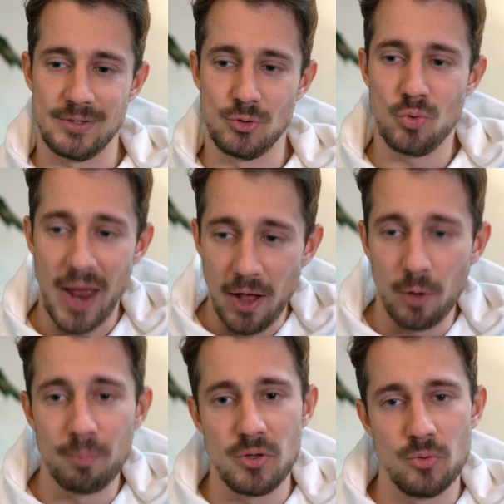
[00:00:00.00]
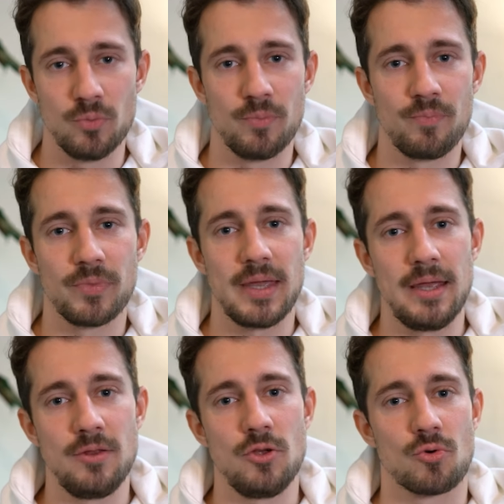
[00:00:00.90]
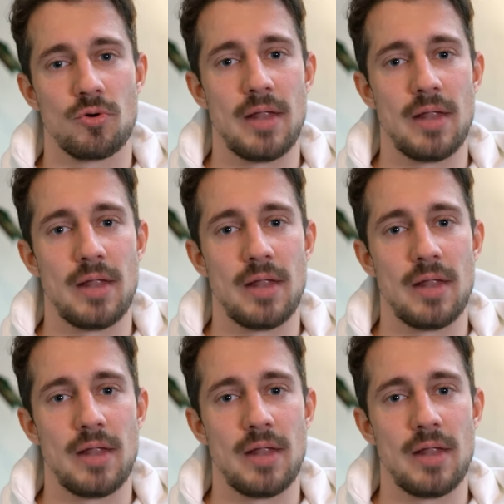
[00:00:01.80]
to help you in your